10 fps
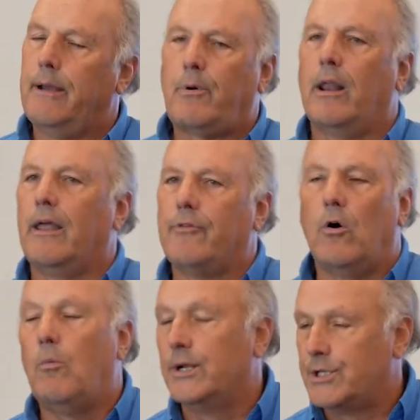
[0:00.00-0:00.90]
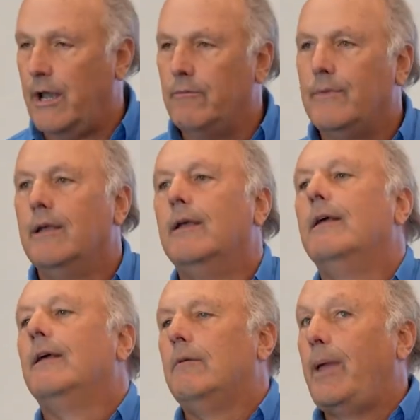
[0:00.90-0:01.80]
I probably left a whole bunch out.
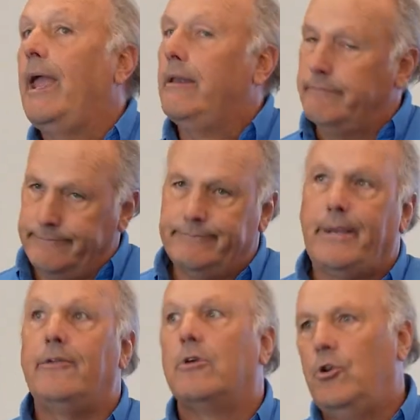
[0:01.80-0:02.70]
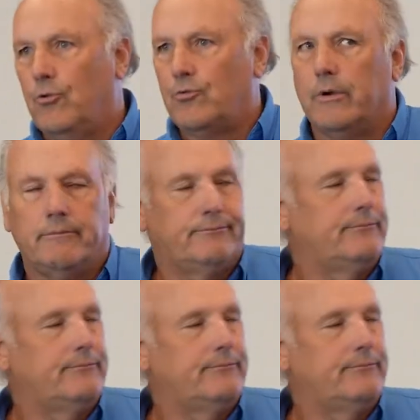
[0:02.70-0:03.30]
Pain's a huge one.